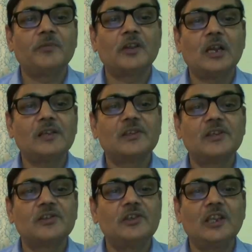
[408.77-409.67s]

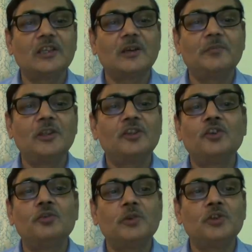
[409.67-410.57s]
causes death of the
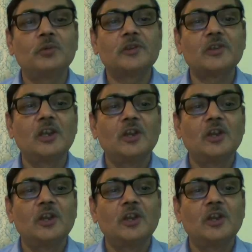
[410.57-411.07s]
individuals.